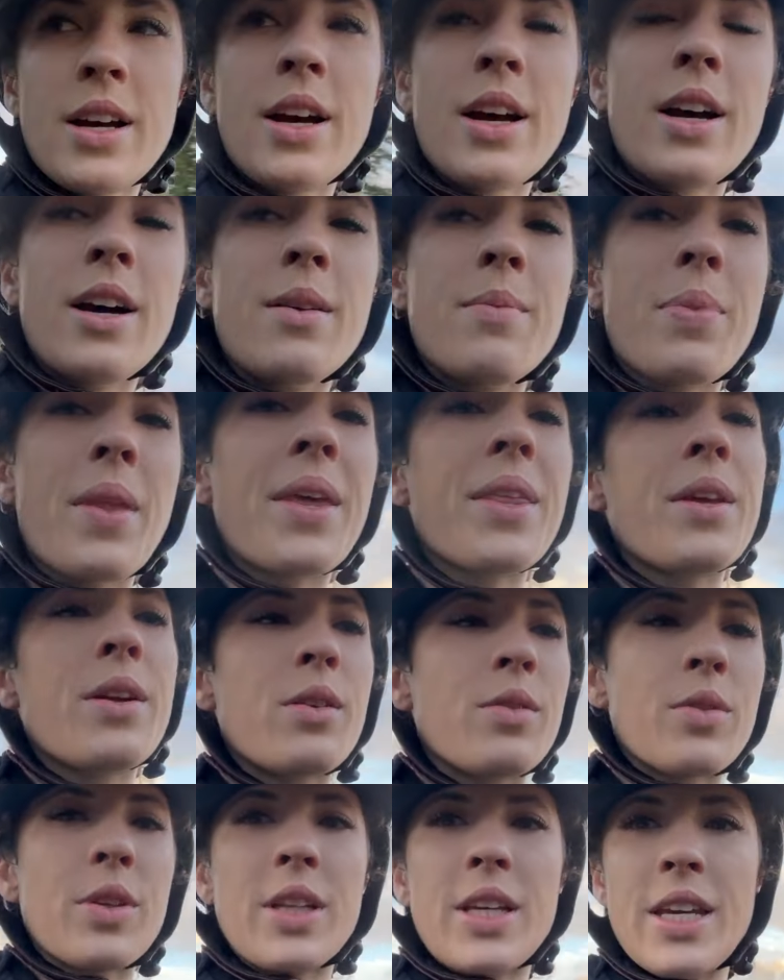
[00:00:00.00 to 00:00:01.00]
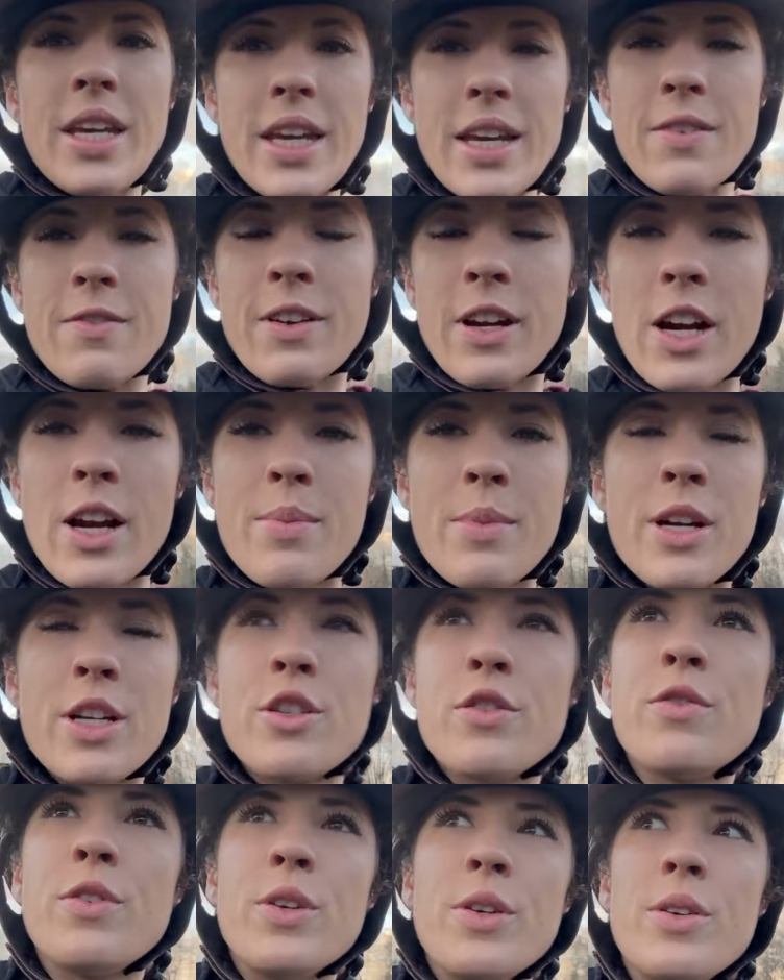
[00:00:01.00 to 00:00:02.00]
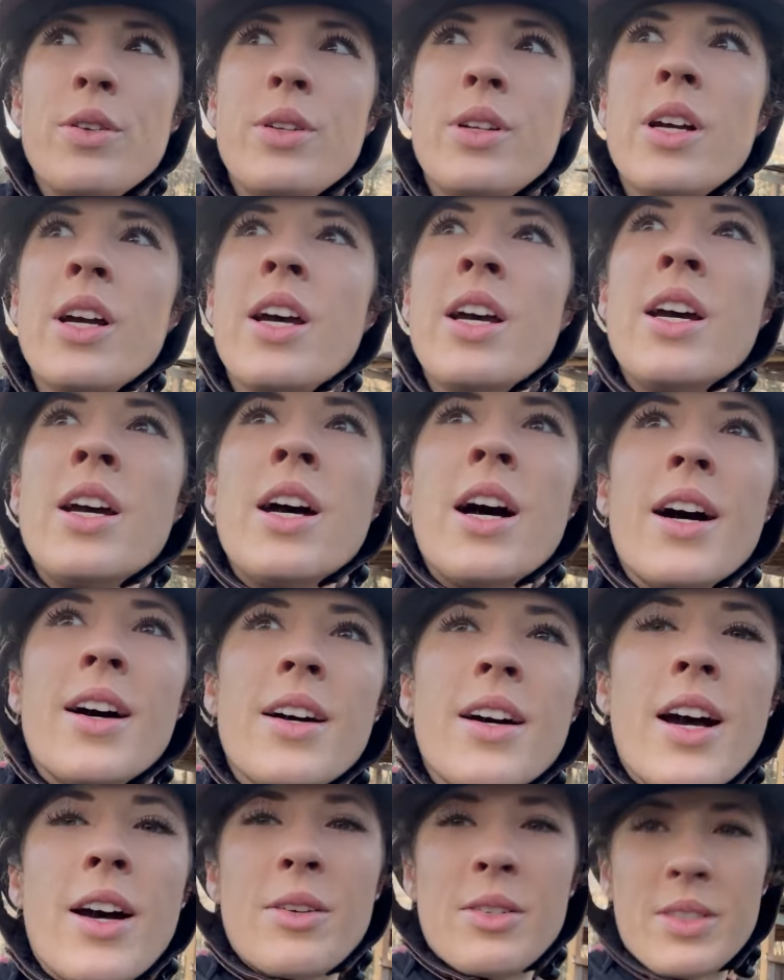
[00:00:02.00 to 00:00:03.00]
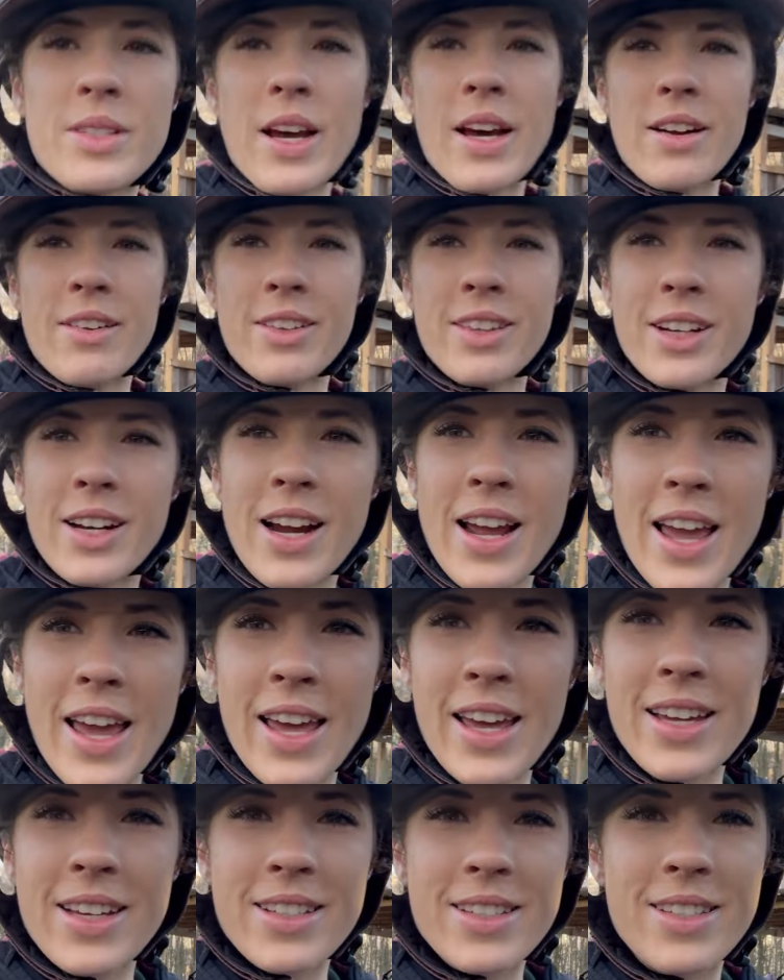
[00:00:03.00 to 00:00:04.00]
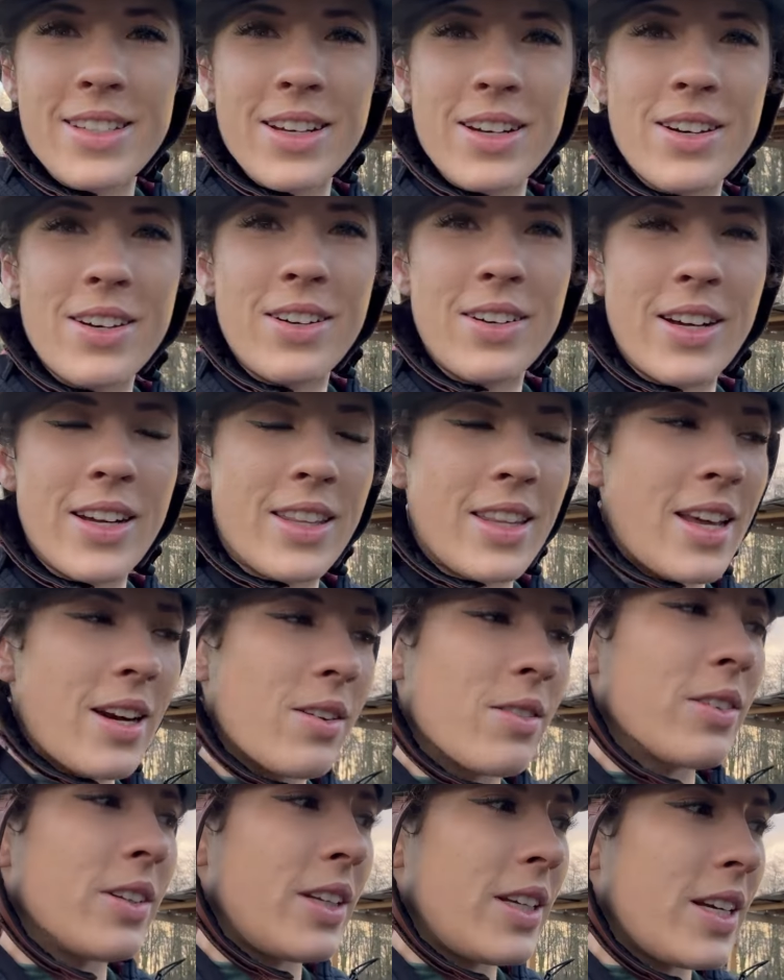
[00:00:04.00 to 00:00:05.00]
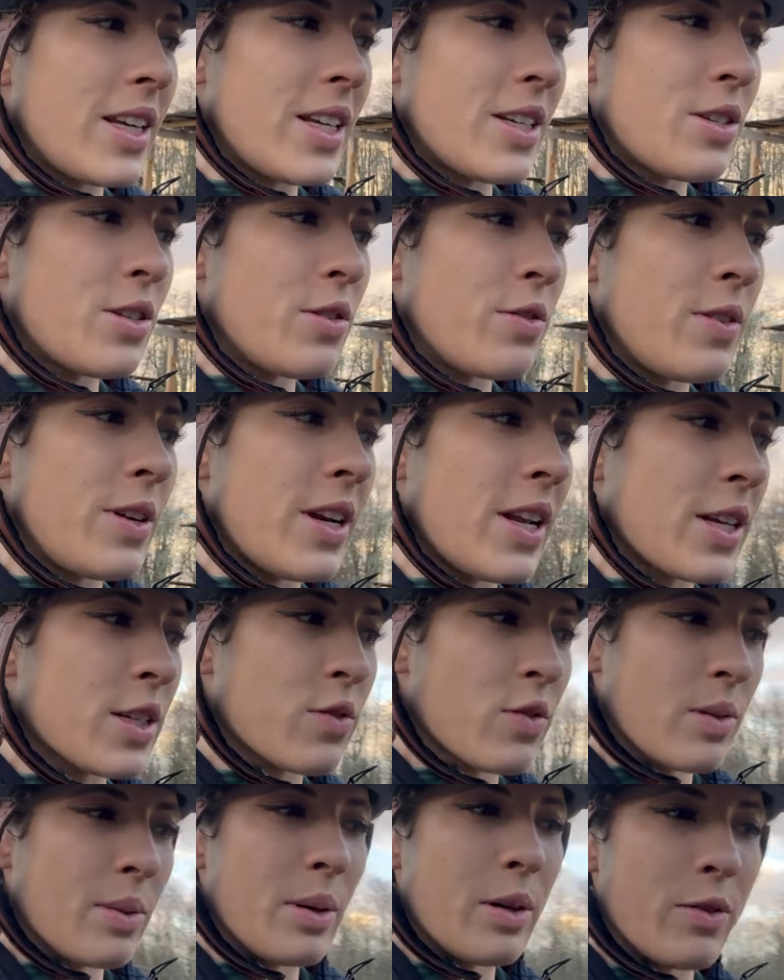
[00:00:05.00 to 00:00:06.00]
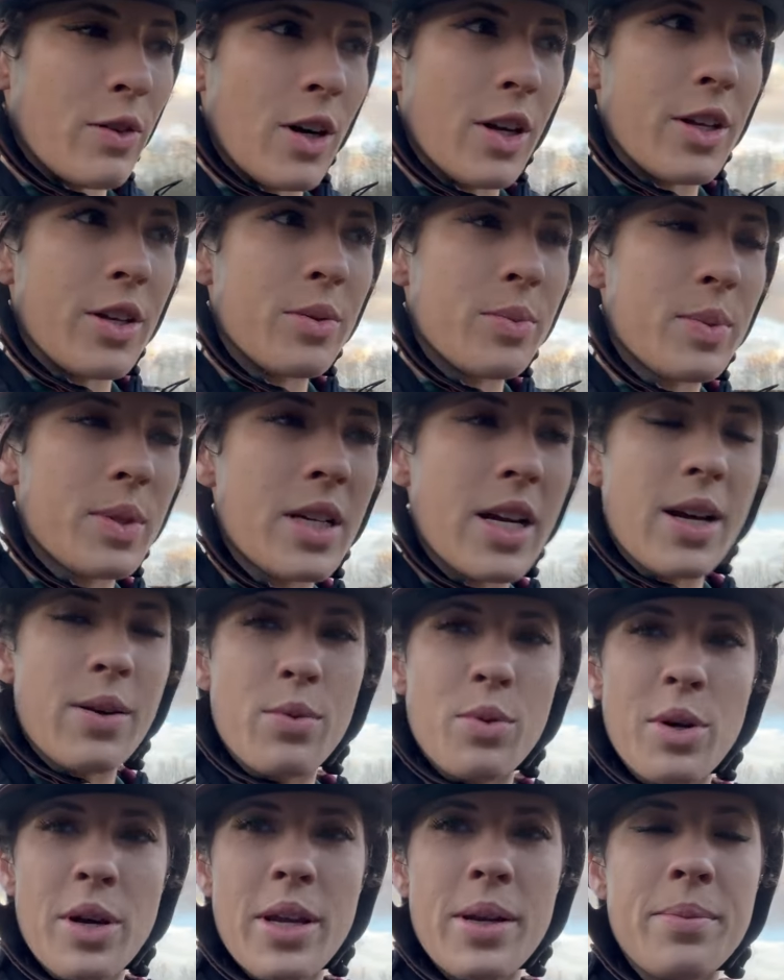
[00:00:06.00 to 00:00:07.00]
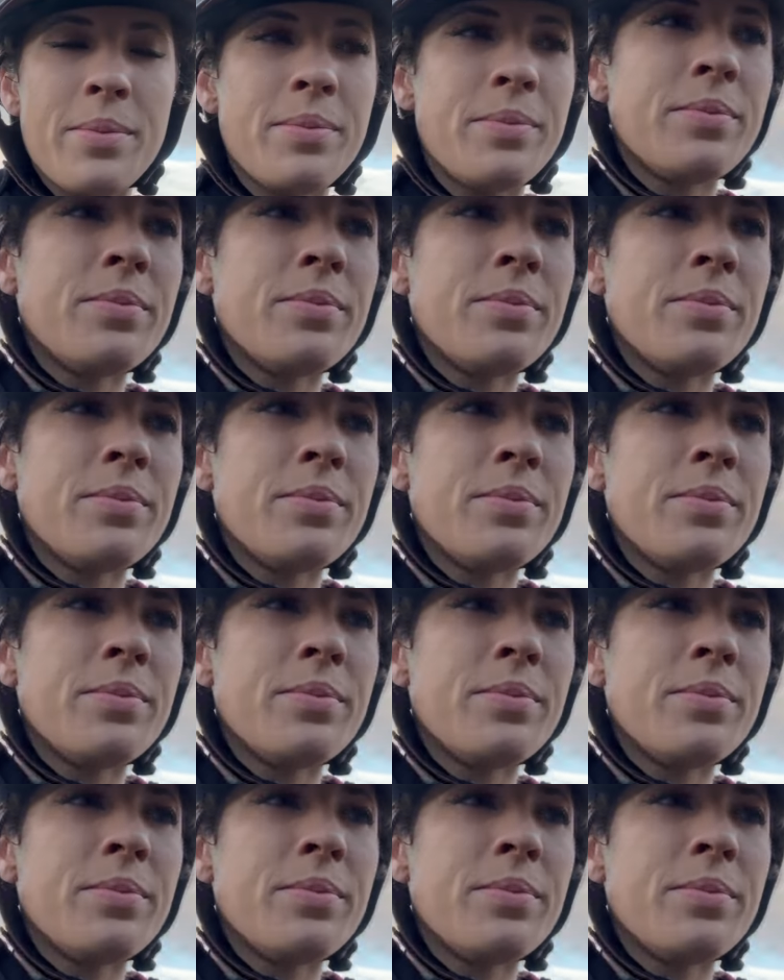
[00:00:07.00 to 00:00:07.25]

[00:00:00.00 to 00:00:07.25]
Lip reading: And they don't really eat very much food outside of their hay, so they don't really need two feedings from a volume standpoint.